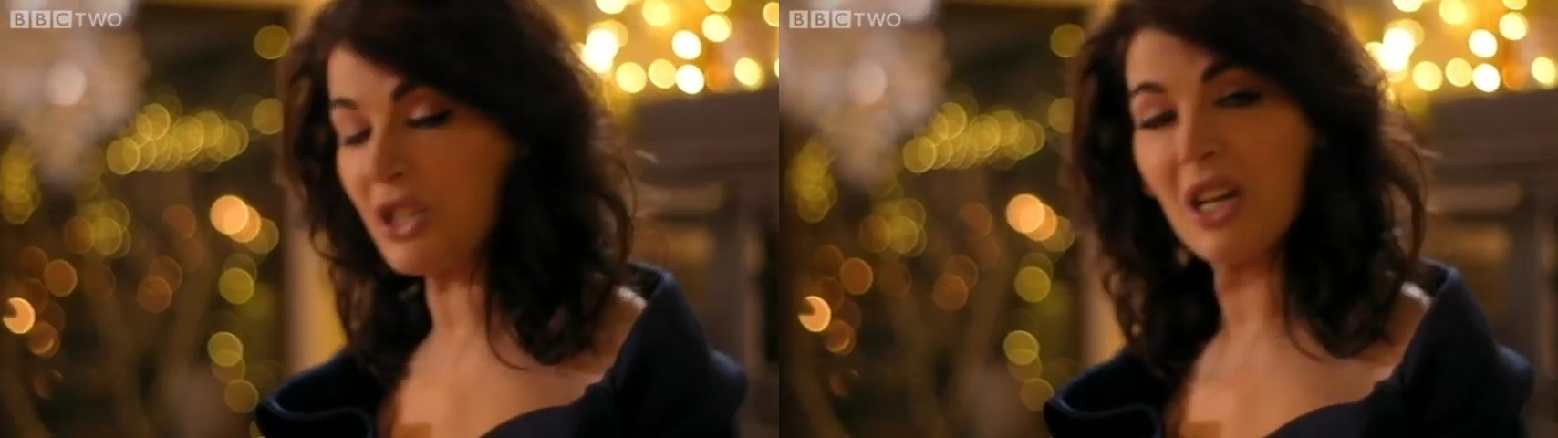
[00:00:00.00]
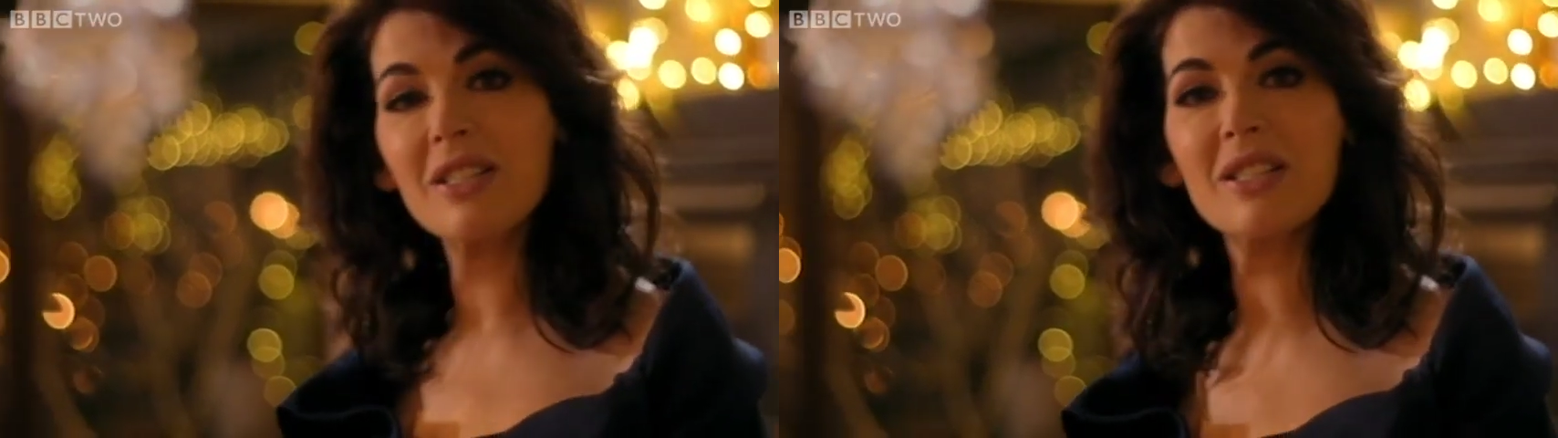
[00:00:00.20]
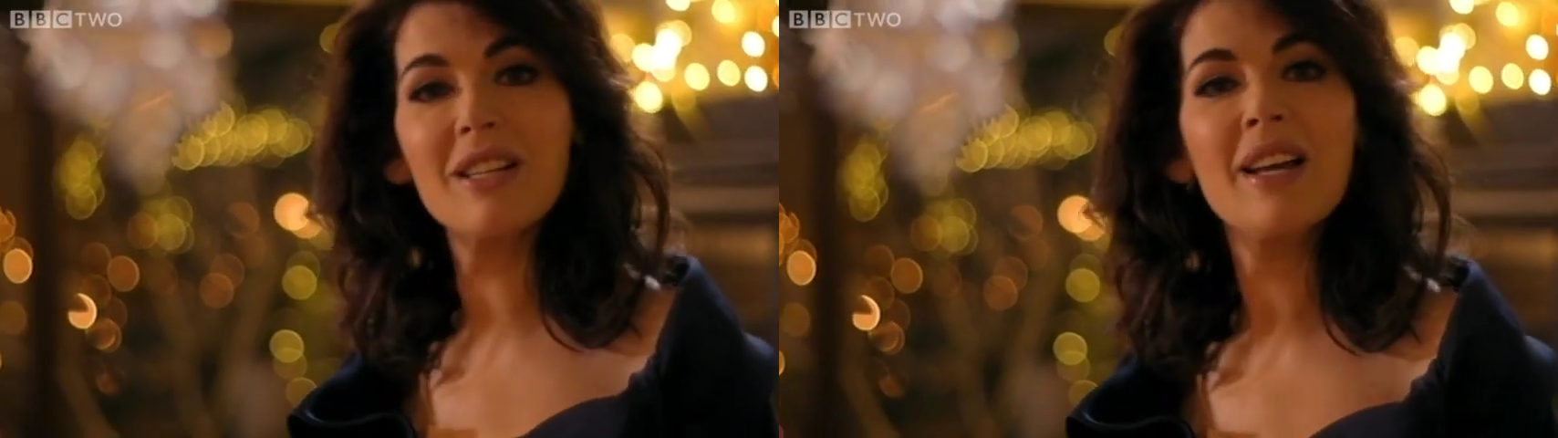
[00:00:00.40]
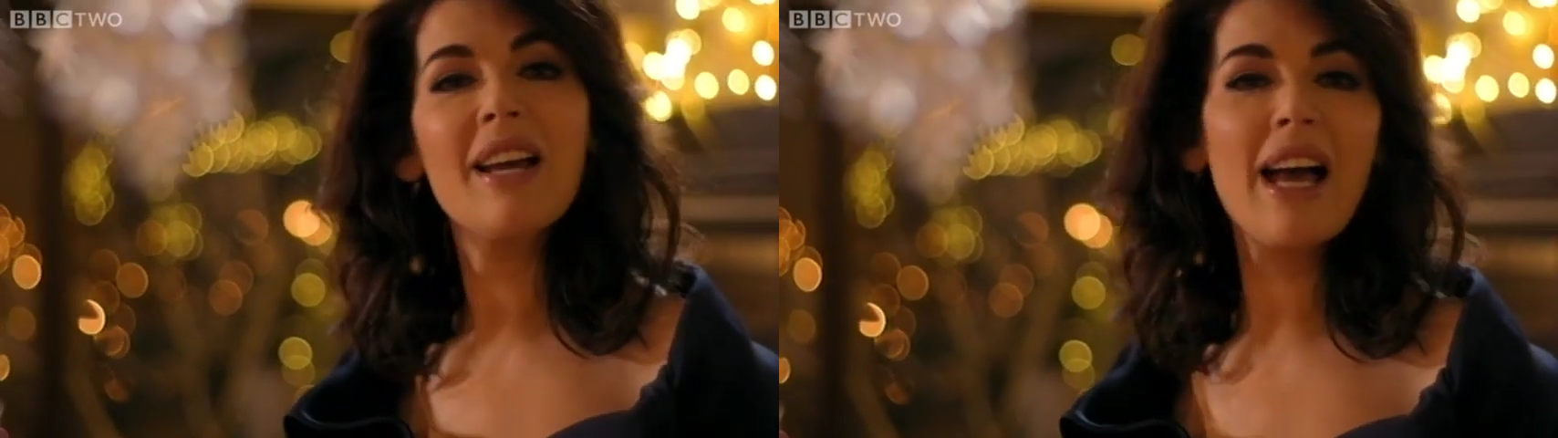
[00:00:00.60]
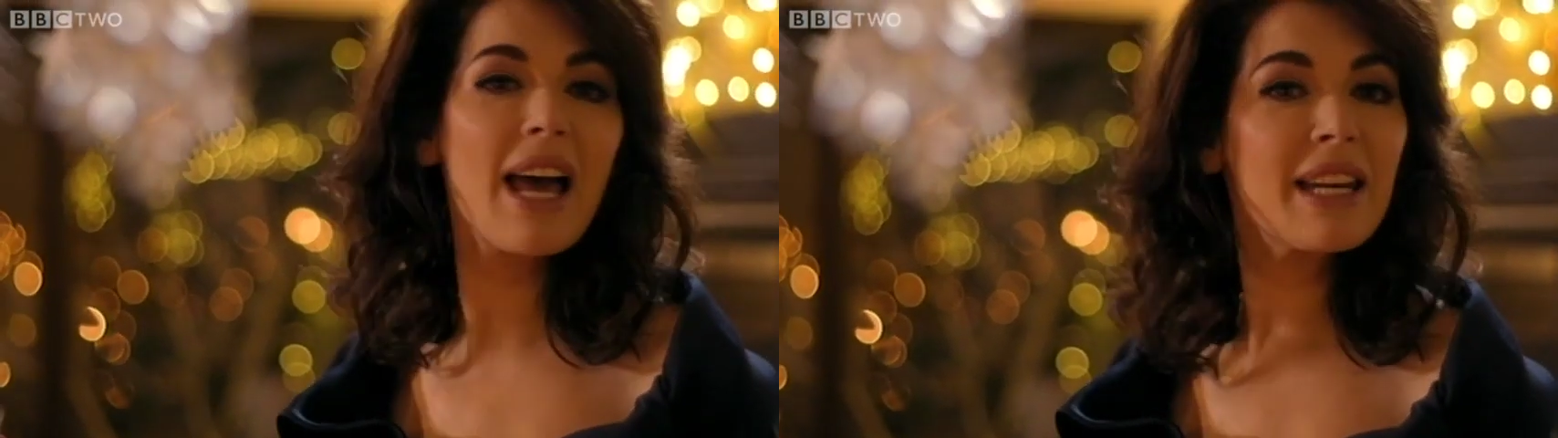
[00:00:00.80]
just
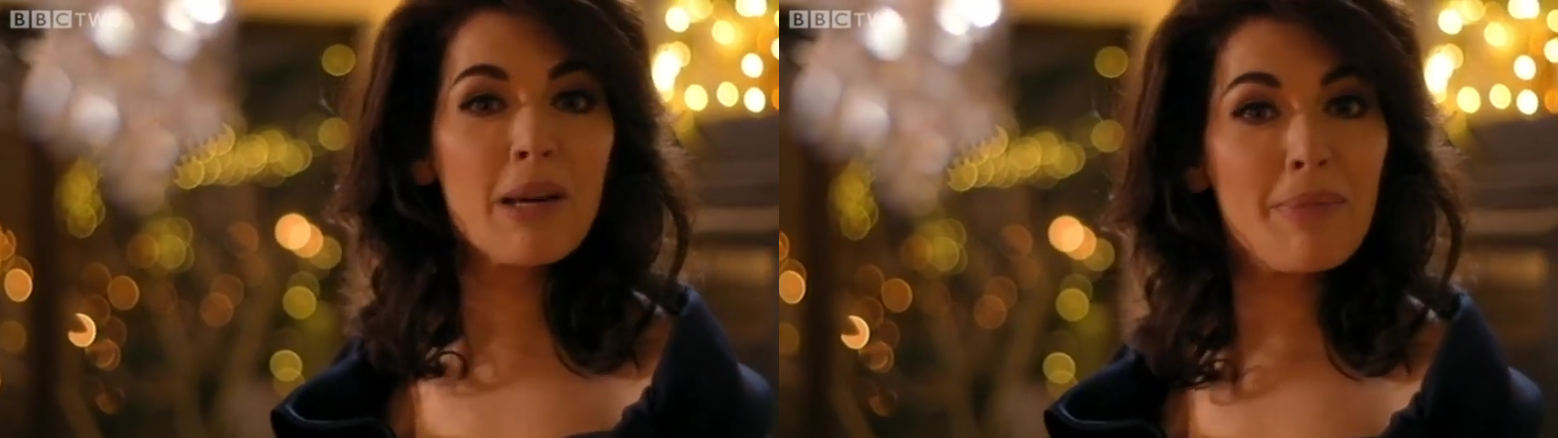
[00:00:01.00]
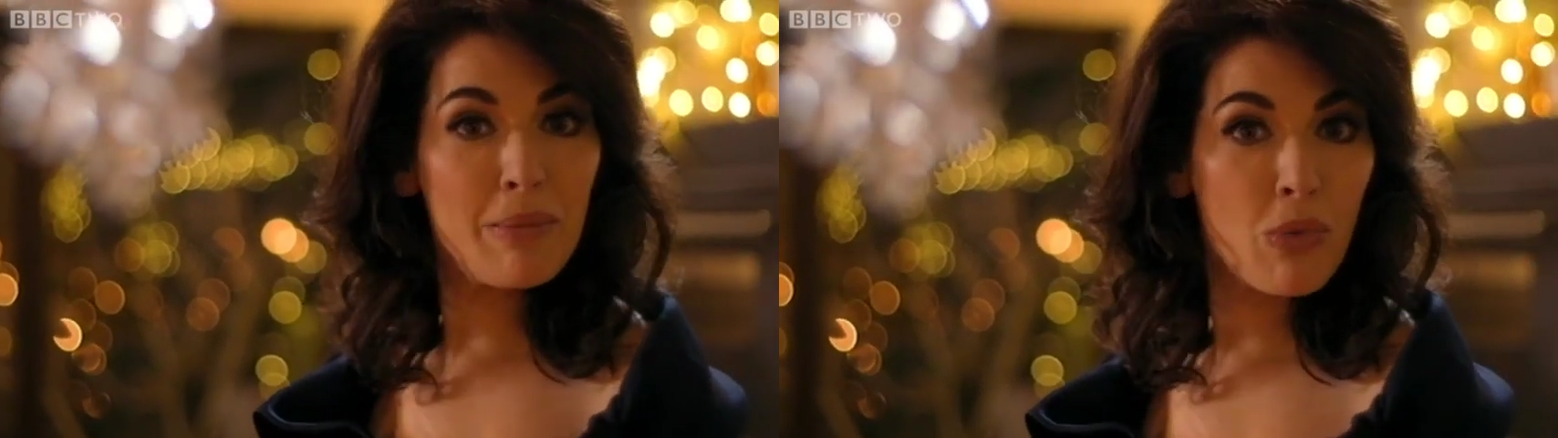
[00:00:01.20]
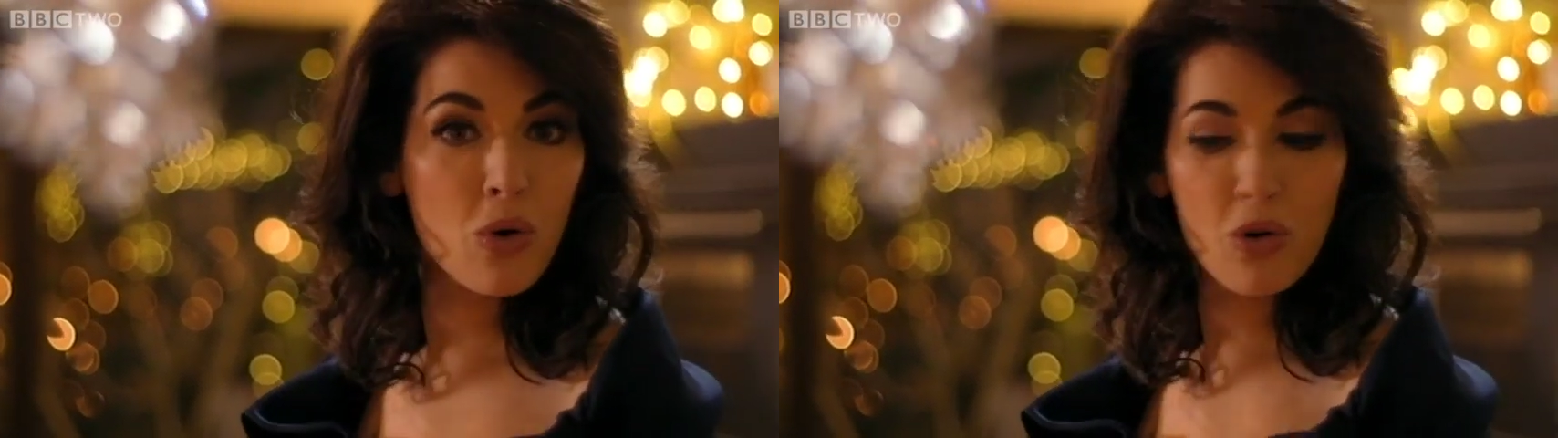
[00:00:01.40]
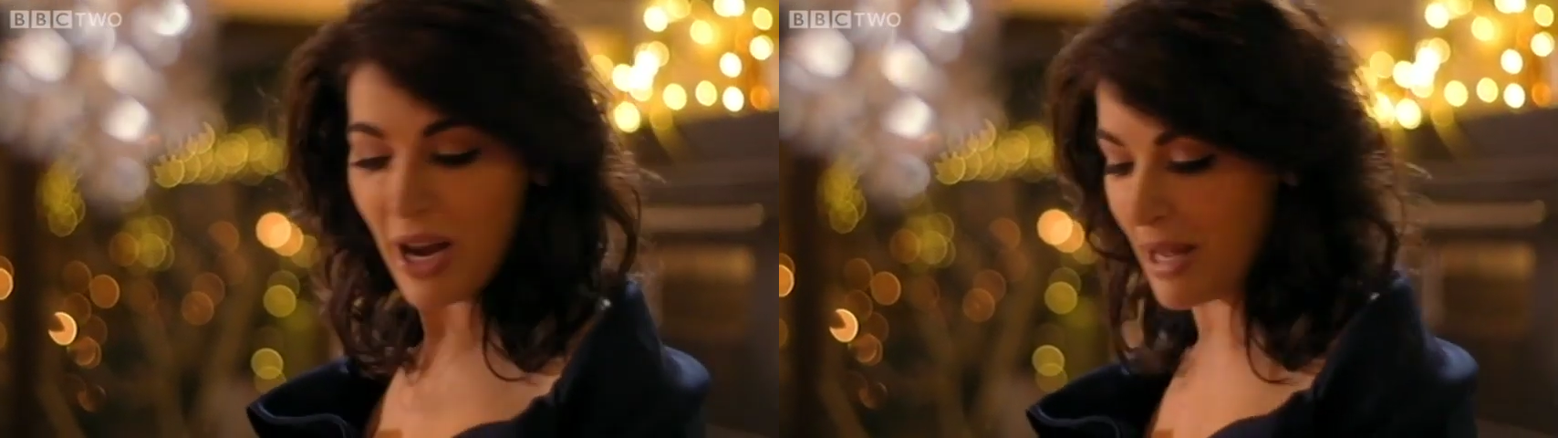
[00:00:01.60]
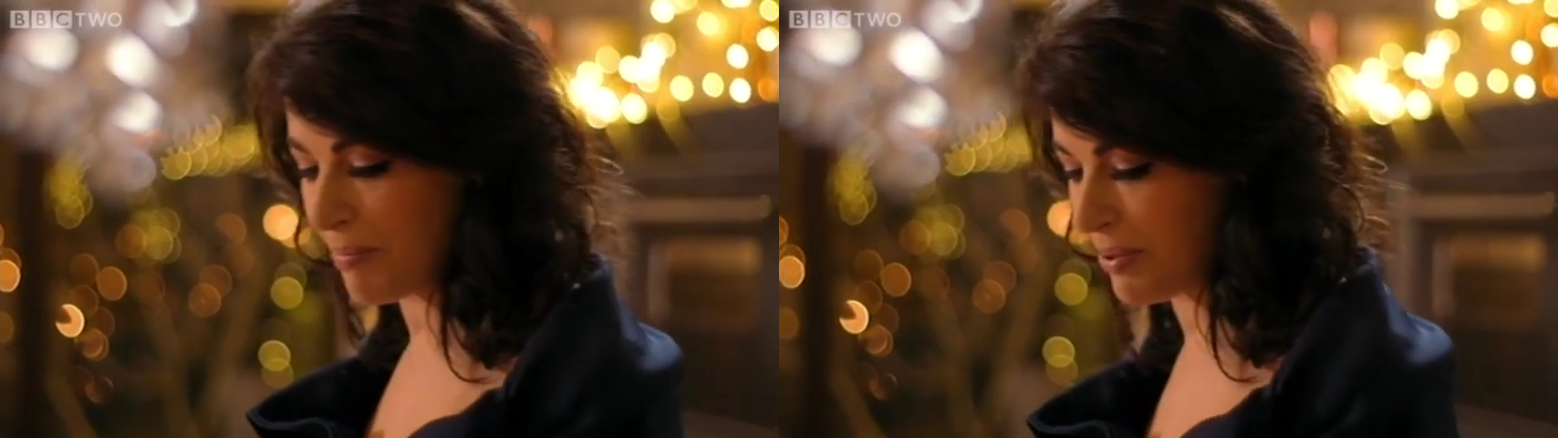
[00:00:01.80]
adding a bit more
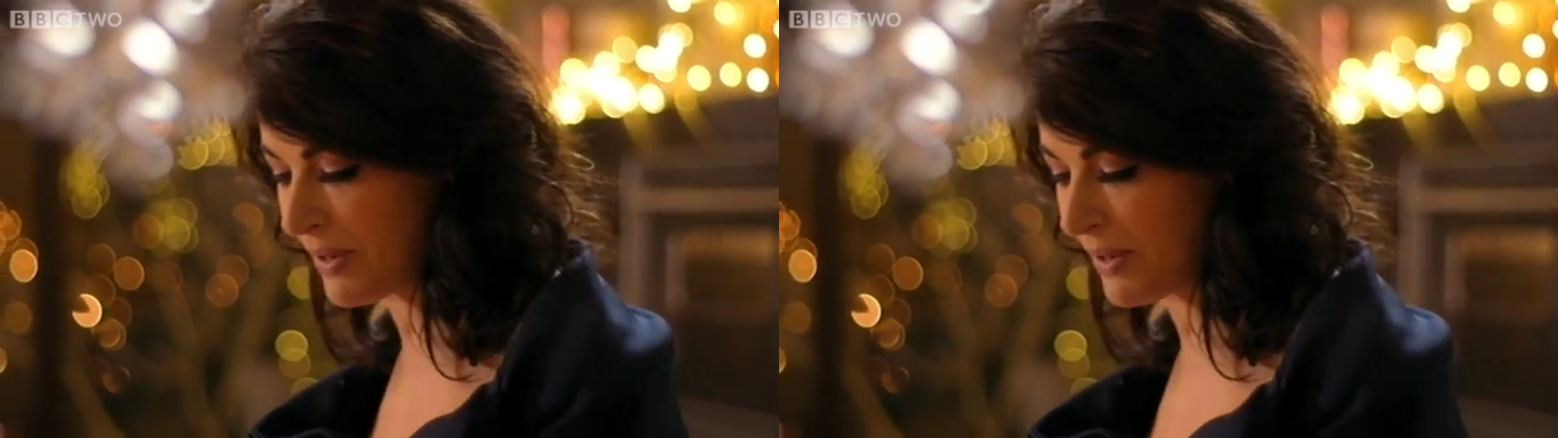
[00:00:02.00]
grape.